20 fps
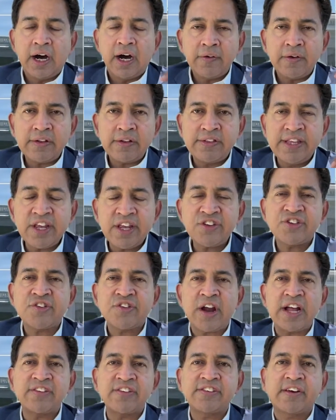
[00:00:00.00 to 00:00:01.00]
this
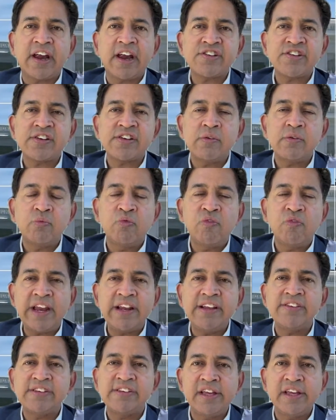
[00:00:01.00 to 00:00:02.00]
transgression
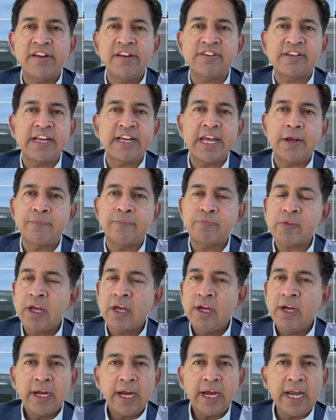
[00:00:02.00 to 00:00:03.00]
very seriously.
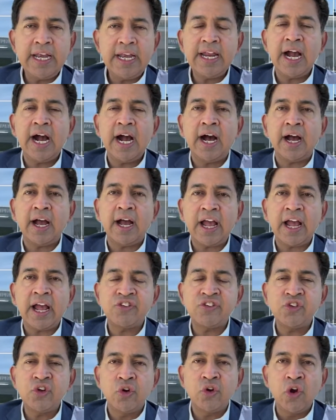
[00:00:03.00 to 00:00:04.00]
India,
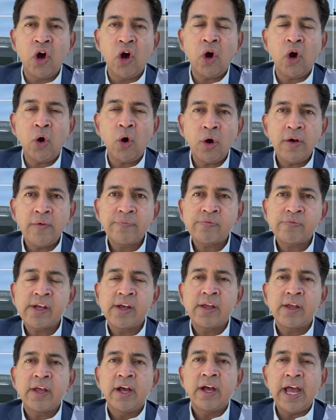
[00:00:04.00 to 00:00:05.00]
as you know,
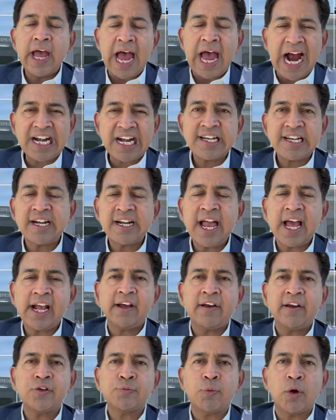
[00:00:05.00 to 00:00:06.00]
acted like
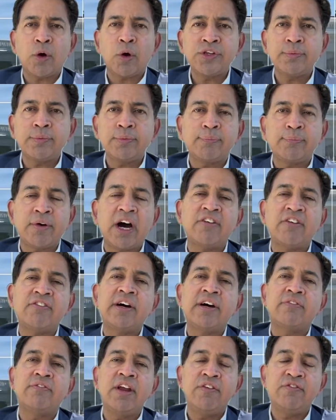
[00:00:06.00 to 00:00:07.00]
a responsible power. We